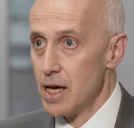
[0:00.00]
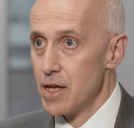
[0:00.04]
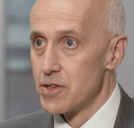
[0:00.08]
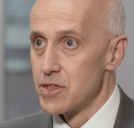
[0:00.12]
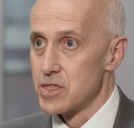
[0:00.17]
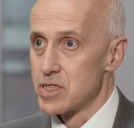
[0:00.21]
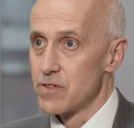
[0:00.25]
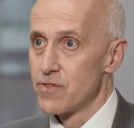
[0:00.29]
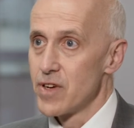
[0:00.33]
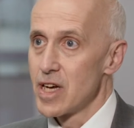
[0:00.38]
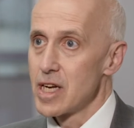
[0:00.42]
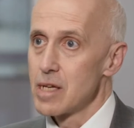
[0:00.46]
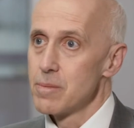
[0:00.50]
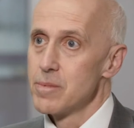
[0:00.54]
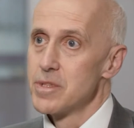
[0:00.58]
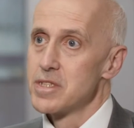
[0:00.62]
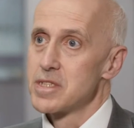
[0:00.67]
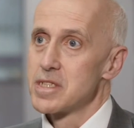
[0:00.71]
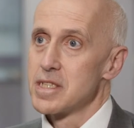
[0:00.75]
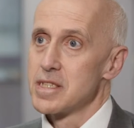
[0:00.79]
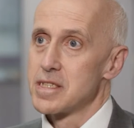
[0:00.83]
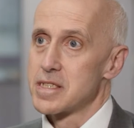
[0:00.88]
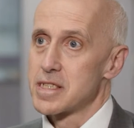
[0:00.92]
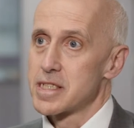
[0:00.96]
The
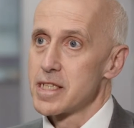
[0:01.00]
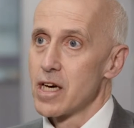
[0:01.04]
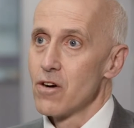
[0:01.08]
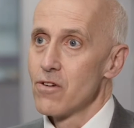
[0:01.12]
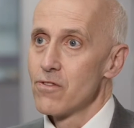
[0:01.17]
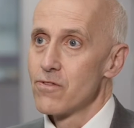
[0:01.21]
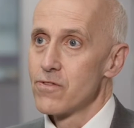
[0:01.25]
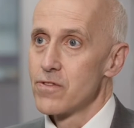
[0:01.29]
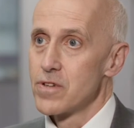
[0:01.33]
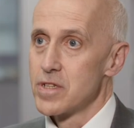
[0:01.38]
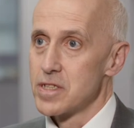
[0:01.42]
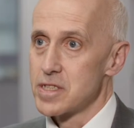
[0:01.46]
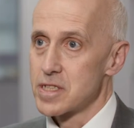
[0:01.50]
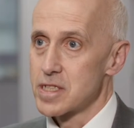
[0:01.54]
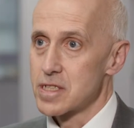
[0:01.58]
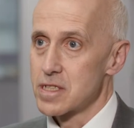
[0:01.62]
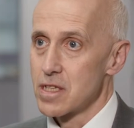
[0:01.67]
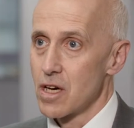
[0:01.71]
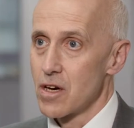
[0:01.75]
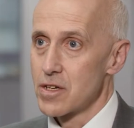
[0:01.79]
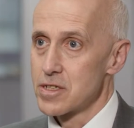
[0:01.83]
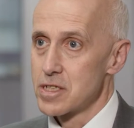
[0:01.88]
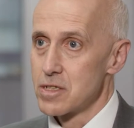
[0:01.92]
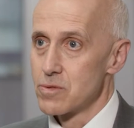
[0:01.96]
development itself has
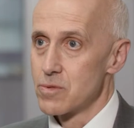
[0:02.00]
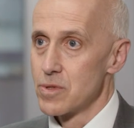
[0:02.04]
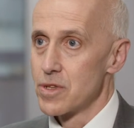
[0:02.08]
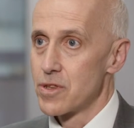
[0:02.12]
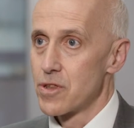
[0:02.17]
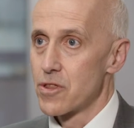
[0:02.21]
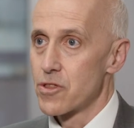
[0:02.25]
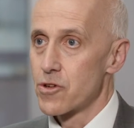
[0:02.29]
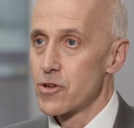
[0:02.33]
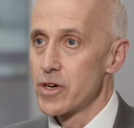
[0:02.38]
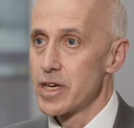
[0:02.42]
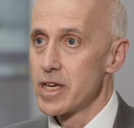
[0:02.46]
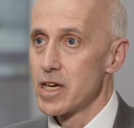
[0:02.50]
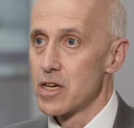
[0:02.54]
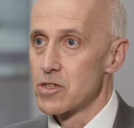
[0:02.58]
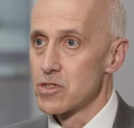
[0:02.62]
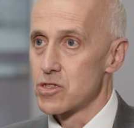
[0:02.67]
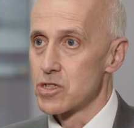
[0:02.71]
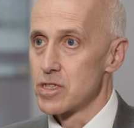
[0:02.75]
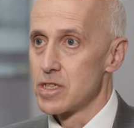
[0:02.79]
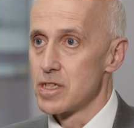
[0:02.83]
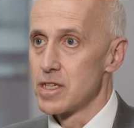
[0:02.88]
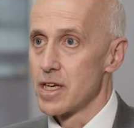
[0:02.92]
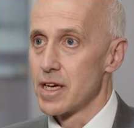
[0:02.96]
started with
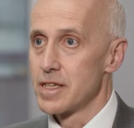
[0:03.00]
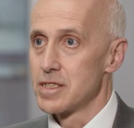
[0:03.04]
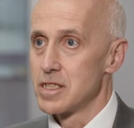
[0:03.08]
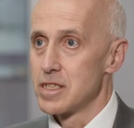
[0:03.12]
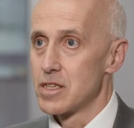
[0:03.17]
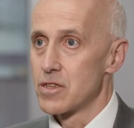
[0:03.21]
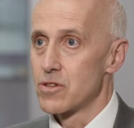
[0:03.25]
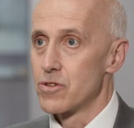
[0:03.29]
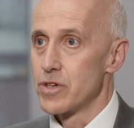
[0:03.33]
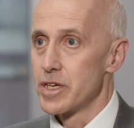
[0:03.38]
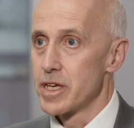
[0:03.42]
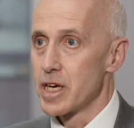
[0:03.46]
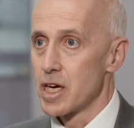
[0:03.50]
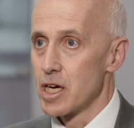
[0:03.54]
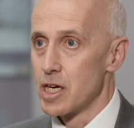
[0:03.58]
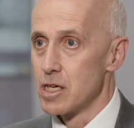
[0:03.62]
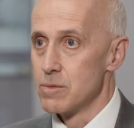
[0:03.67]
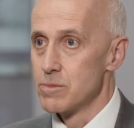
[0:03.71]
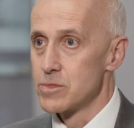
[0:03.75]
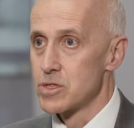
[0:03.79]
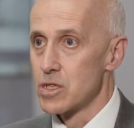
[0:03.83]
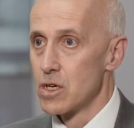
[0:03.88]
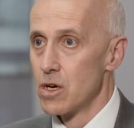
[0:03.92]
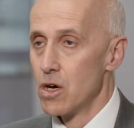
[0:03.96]
393
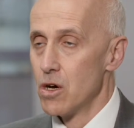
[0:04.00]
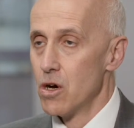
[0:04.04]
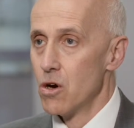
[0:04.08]
homes,